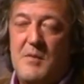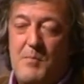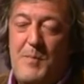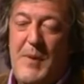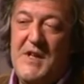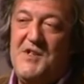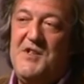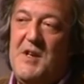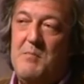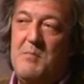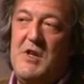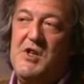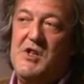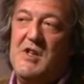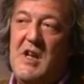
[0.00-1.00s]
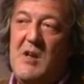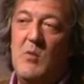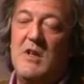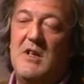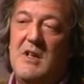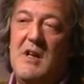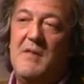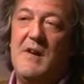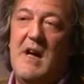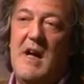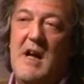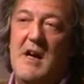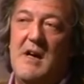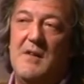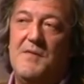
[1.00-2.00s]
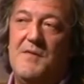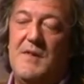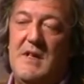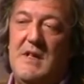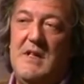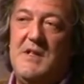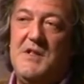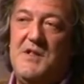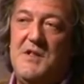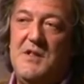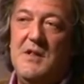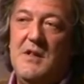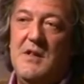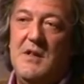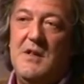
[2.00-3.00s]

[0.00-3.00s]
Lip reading: the best ambition anyone can ever have is